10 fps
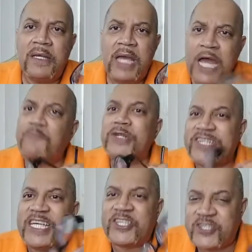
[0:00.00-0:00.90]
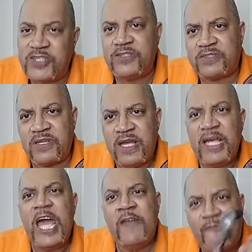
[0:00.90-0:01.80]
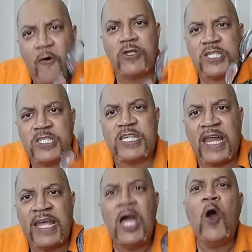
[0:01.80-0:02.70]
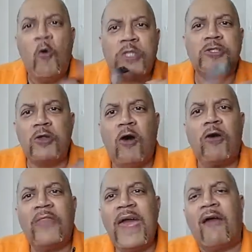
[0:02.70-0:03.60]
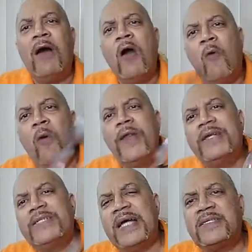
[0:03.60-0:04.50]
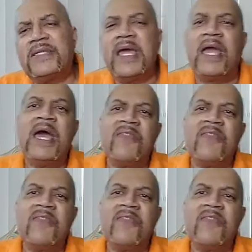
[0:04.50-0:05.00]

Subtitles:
and predictions And fortune telling was no longer there. Well, what does that say?